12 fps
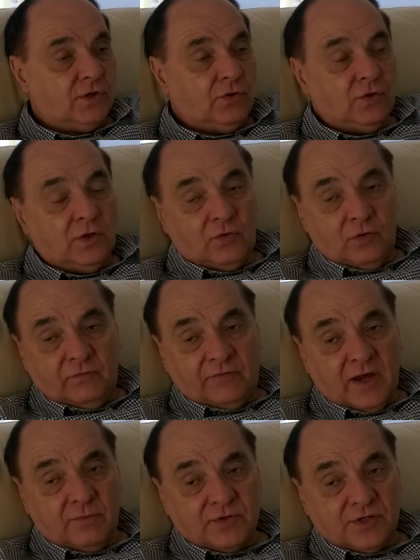at uni doing
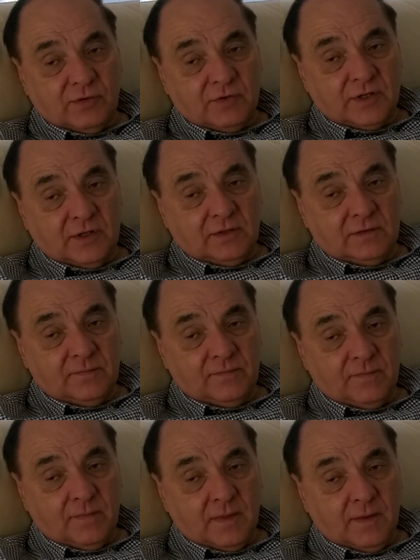pharmacy, wasn't
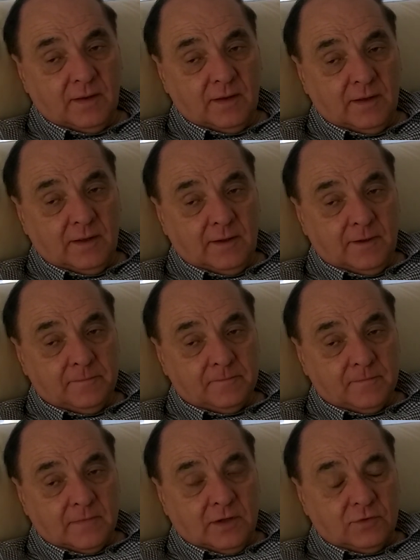
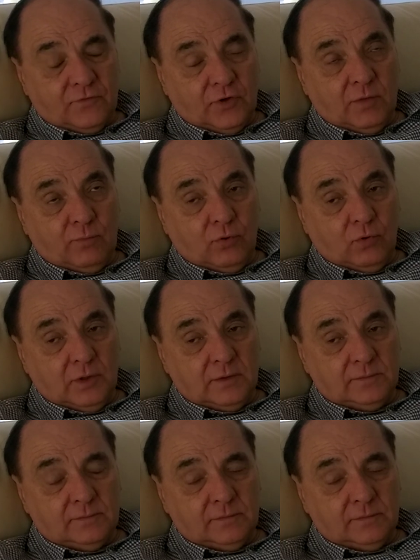I? I was very poor. Yeah.